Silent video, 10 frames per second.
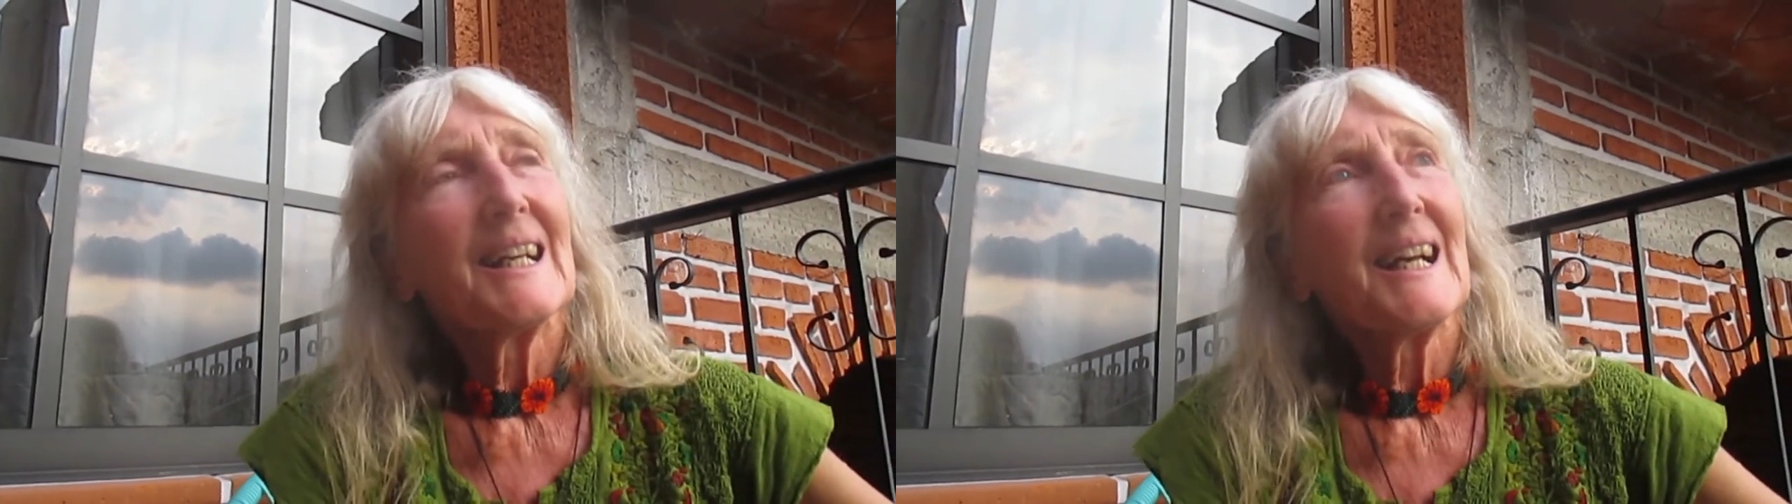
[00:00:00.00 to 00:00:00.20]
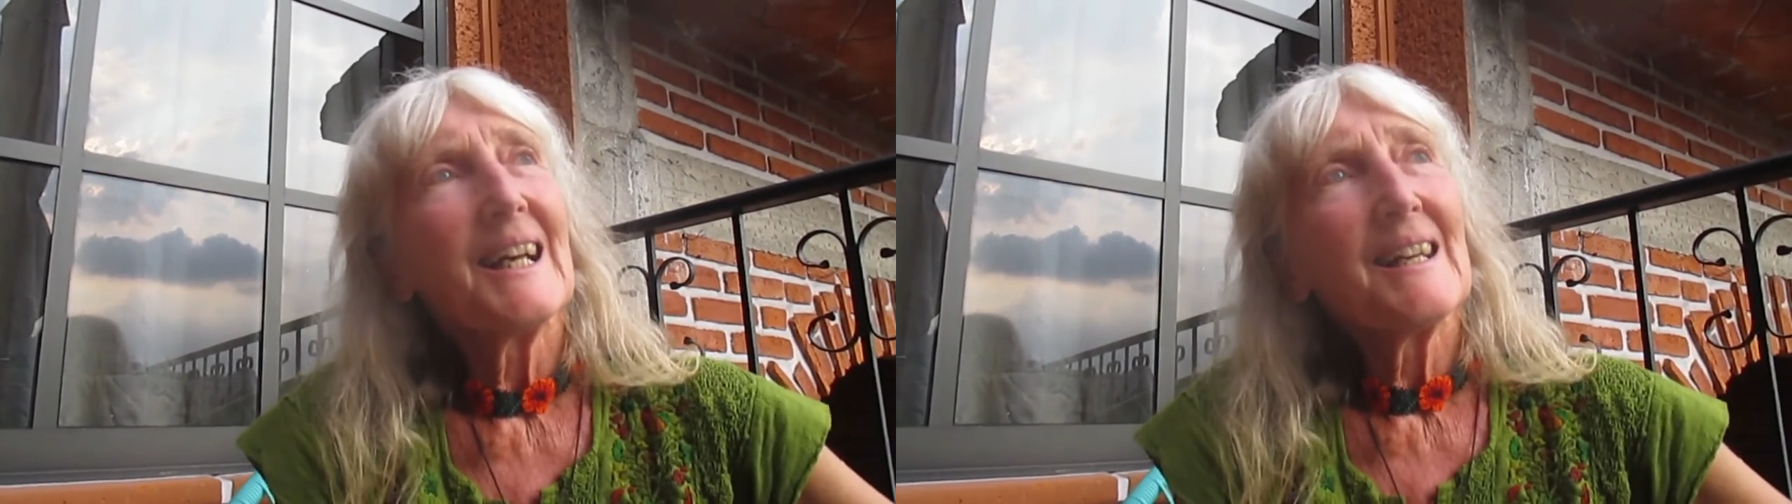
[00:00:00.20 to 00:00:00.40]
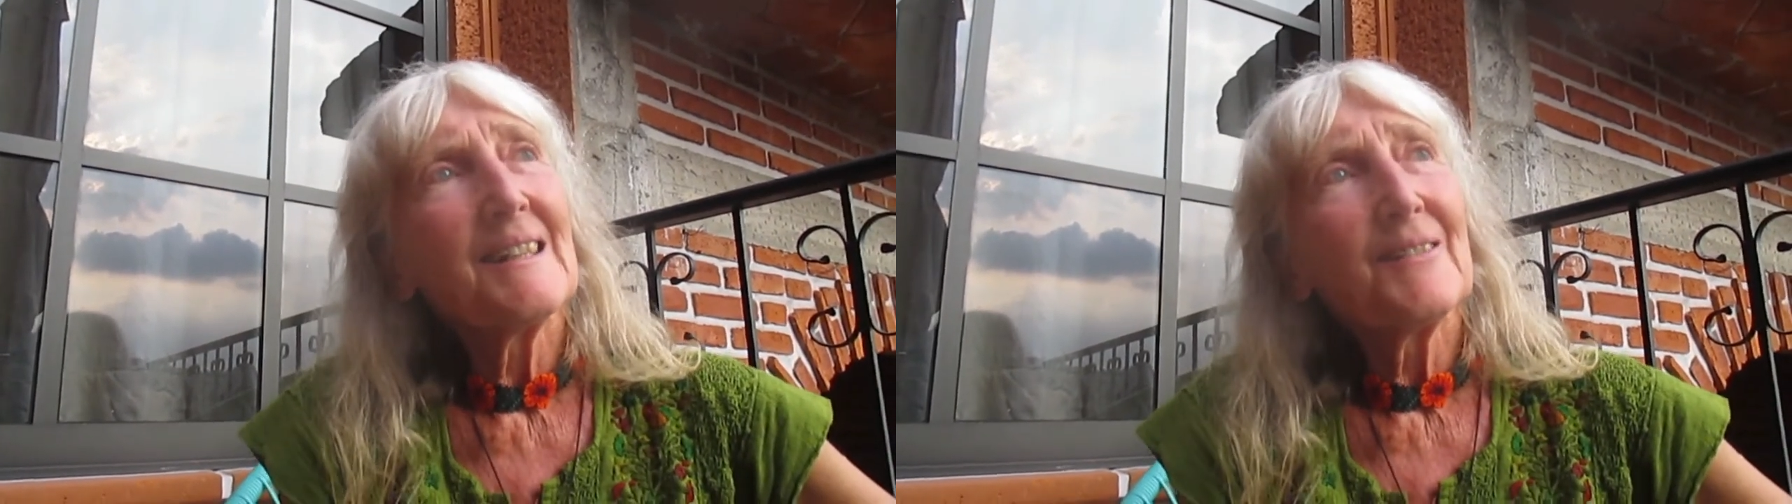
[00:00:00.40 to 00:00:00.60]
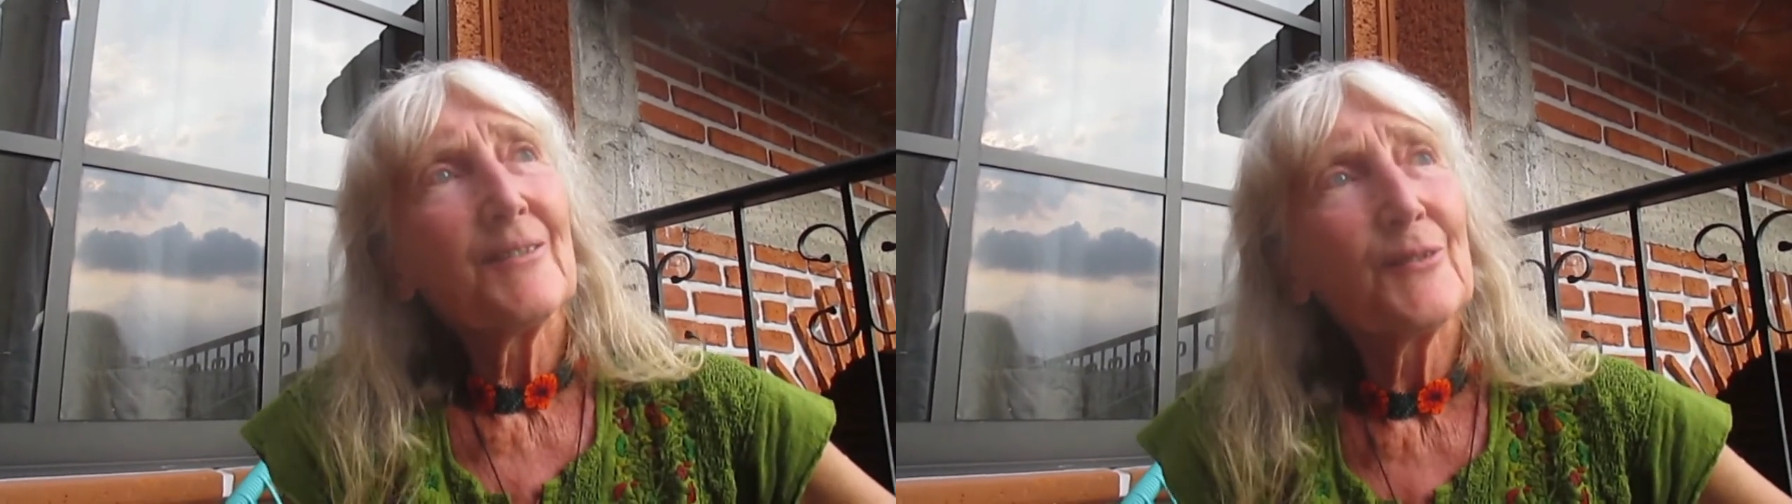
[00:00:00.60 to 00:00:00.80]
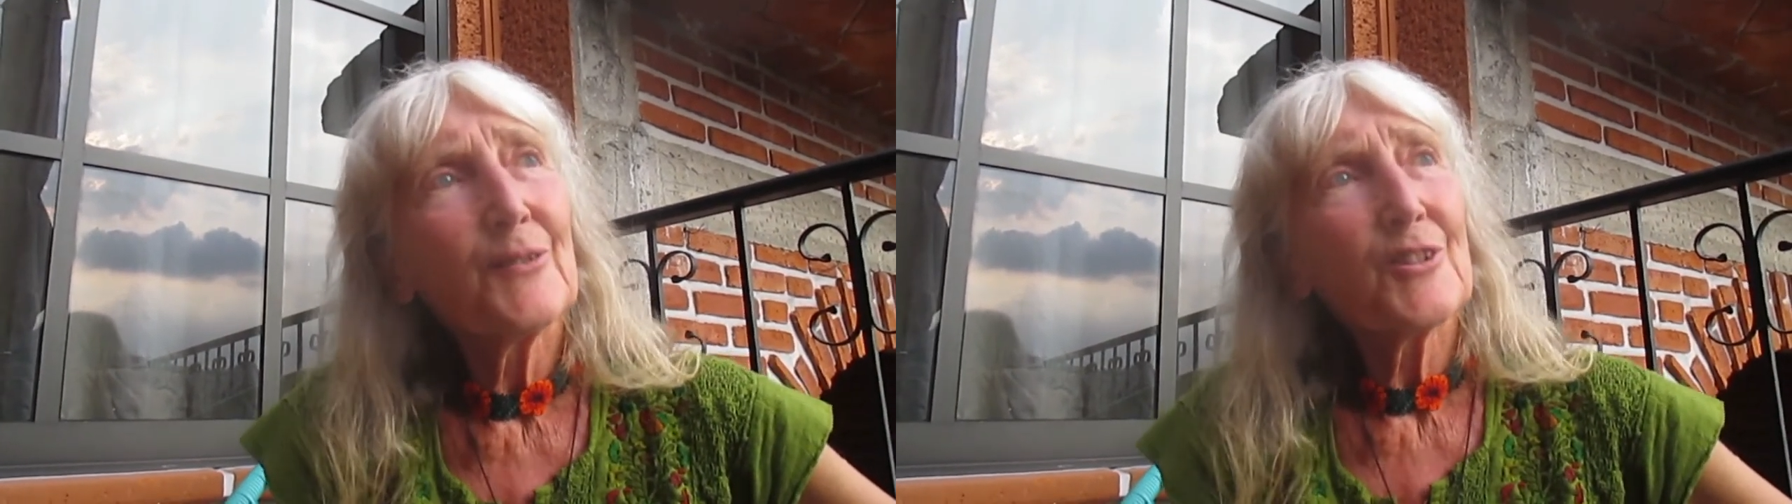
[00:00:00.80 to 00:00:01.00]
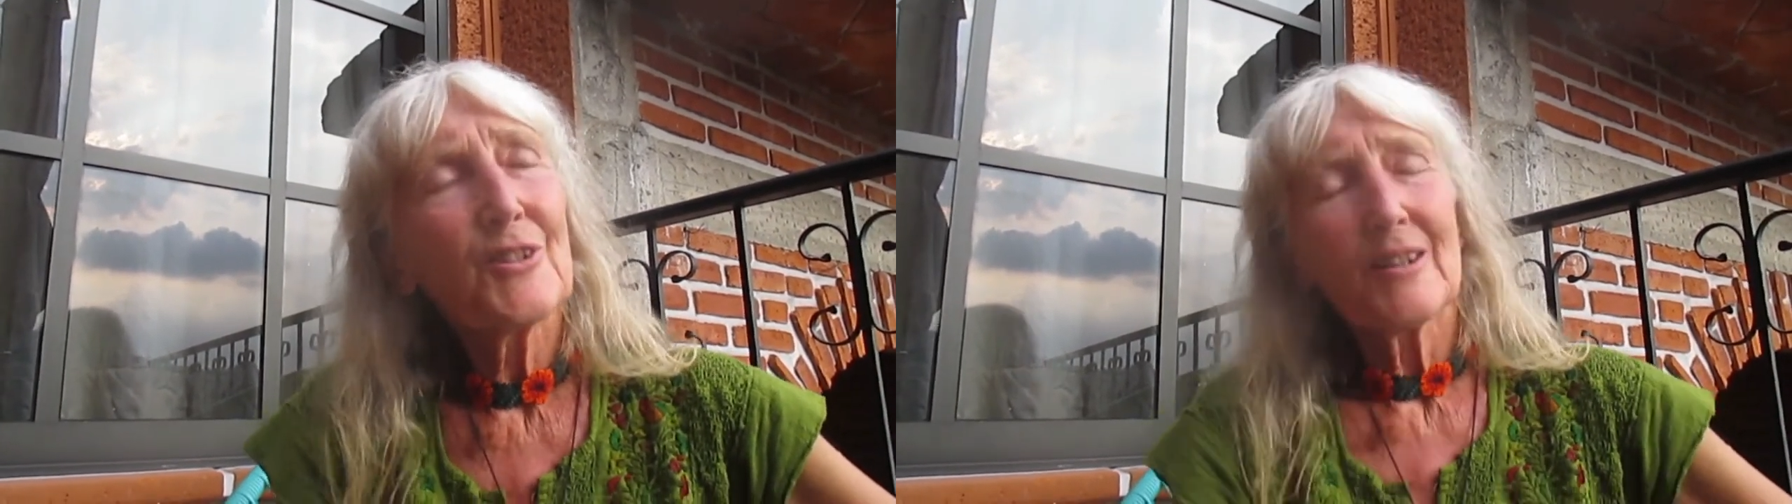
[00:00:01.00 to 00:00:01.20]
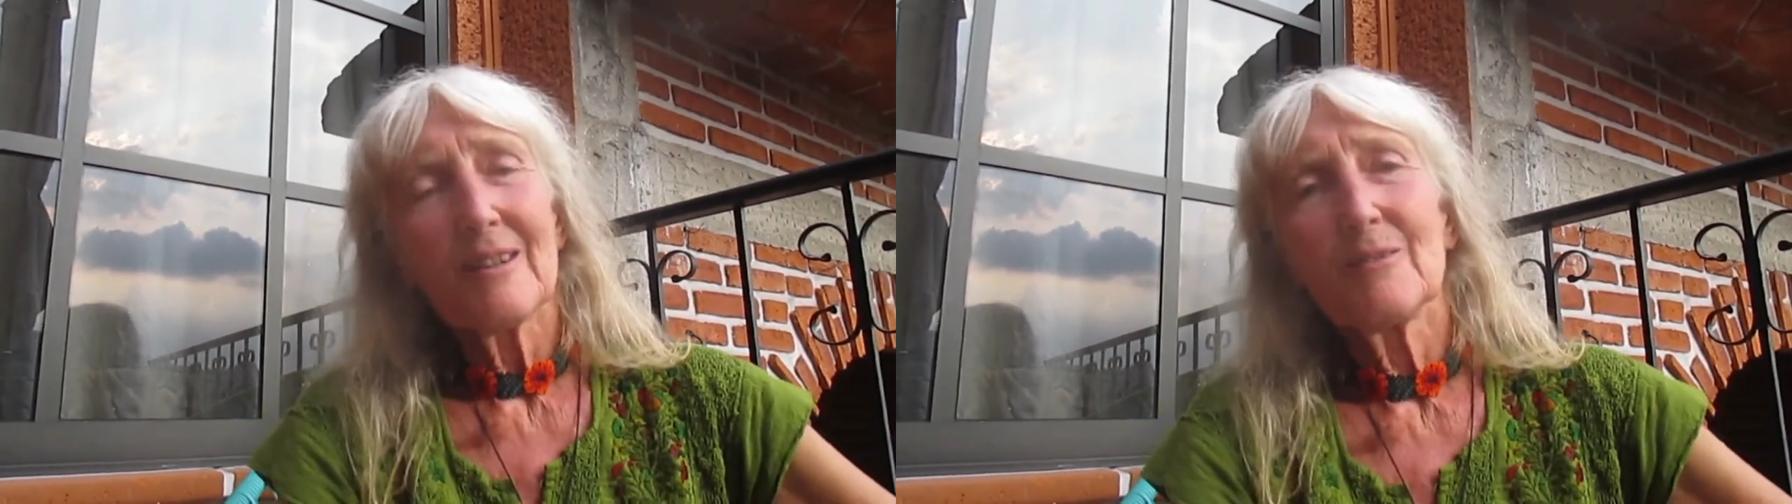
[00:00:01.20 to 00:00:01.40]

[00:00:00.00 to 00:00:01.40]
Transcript: and